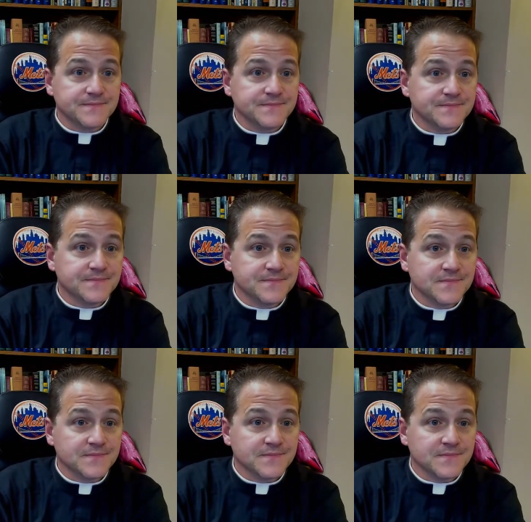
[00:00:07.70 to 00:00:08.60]

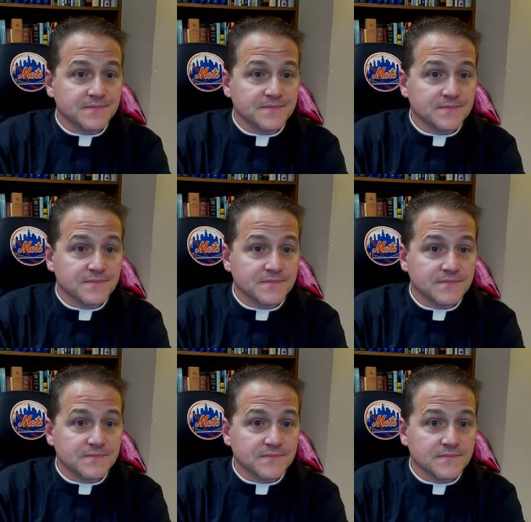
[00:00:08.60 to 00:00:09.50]

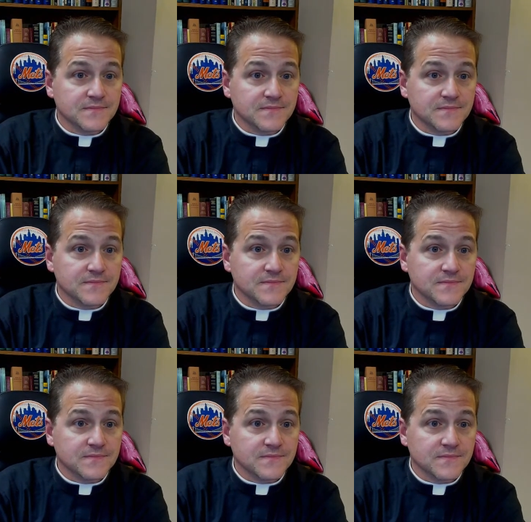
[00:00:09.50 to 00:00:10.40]

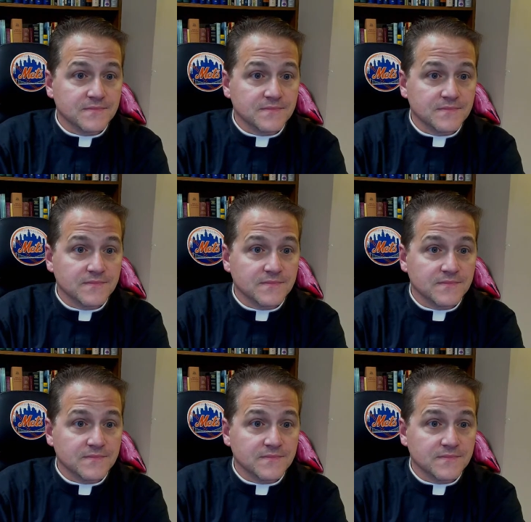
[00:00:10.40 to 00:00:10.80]
Nobody speaks.